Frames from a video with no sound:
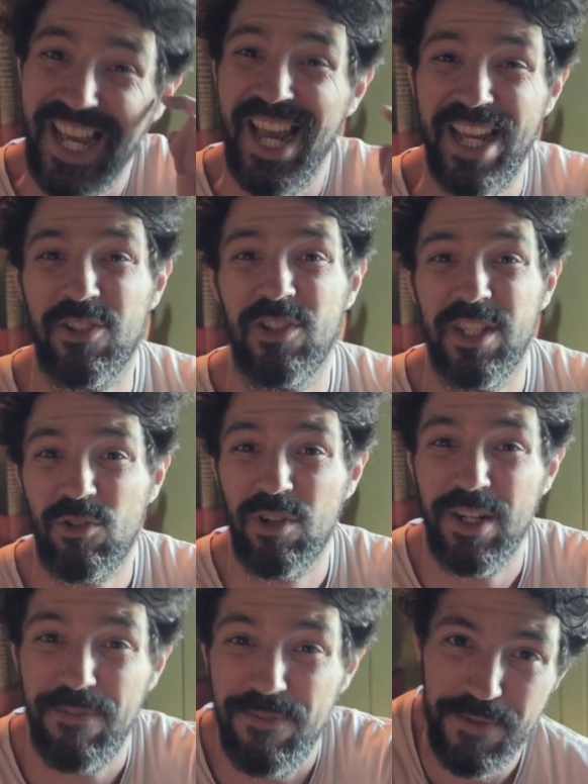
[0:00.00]
actually
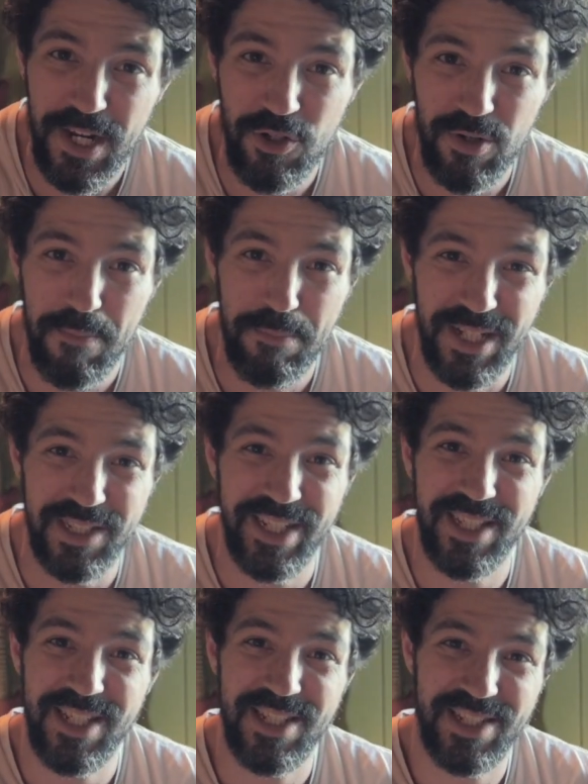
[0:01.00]
trying to finish
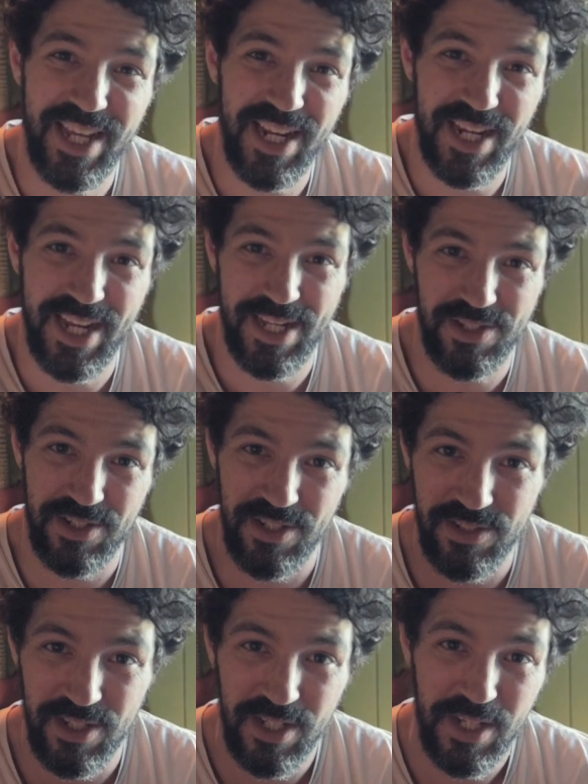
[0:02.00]
building these
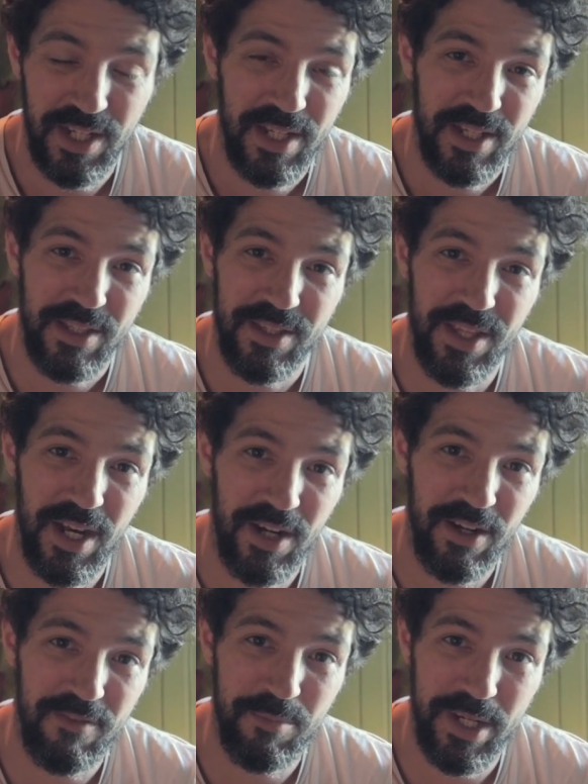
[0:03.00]
Telecasters that
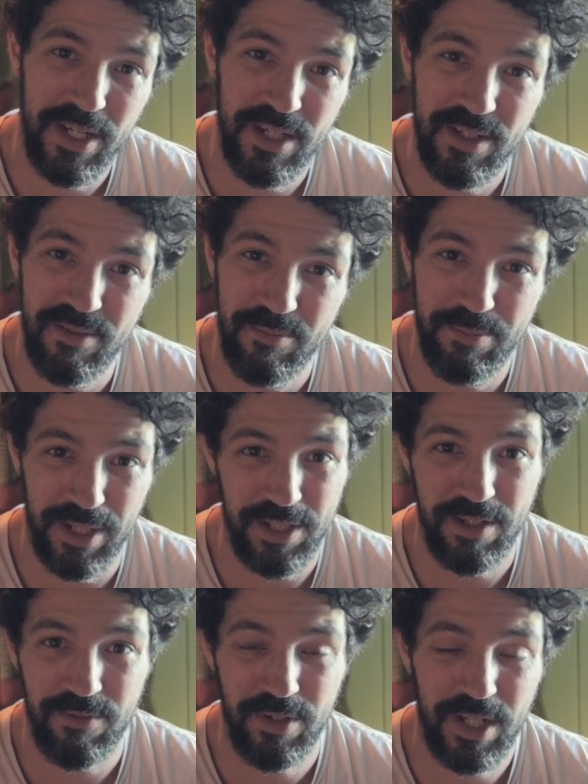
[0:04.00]
I've been
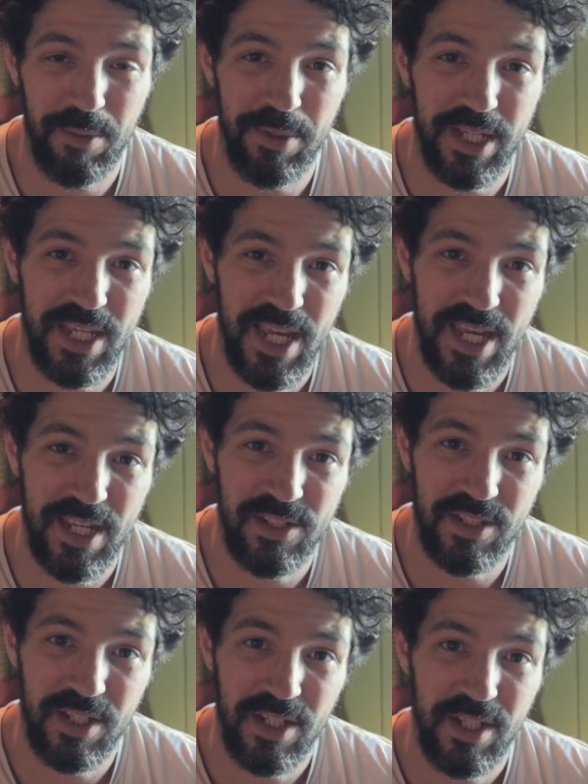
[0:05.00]
building for a couple of
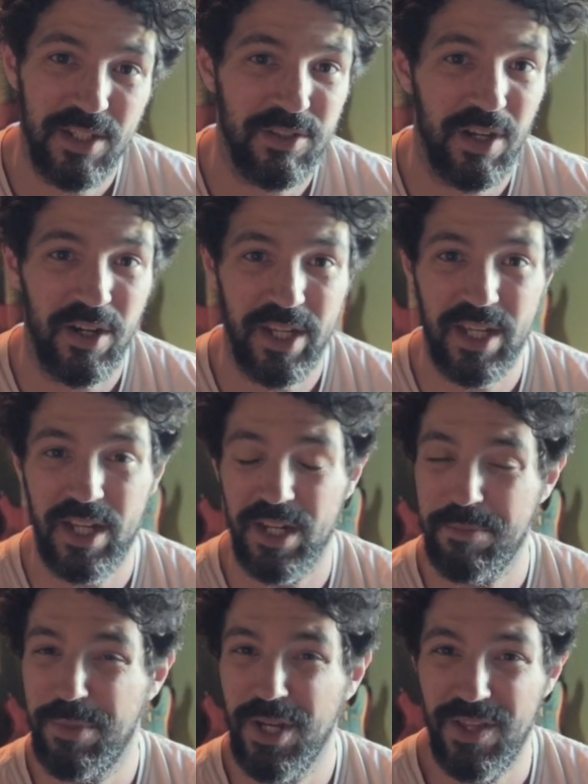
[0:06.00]
years, so I can kind
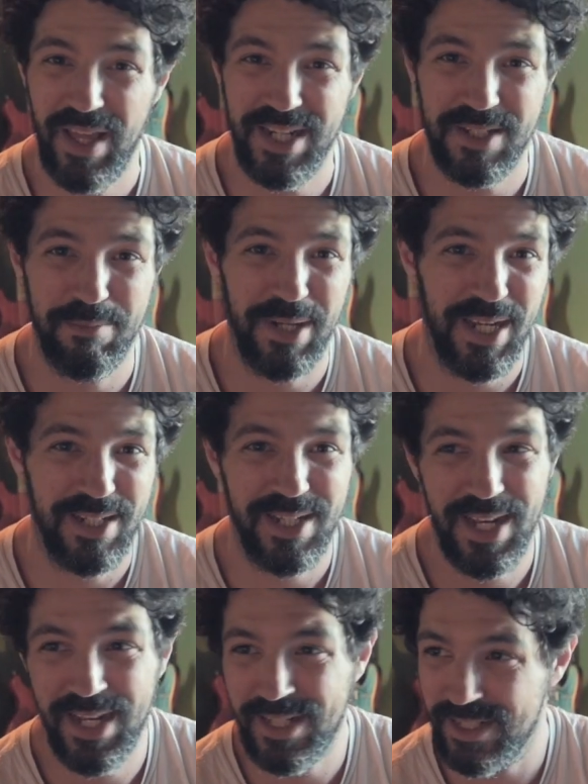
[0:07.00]
of put that to bed
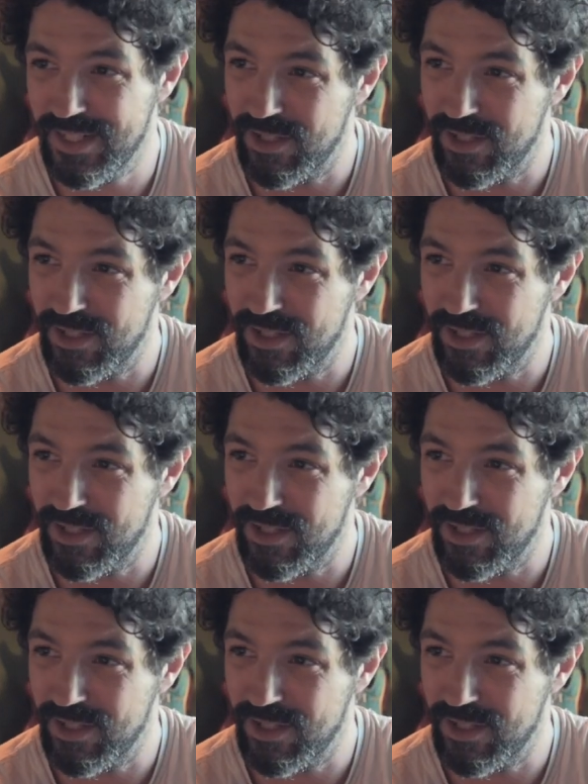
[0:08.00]
and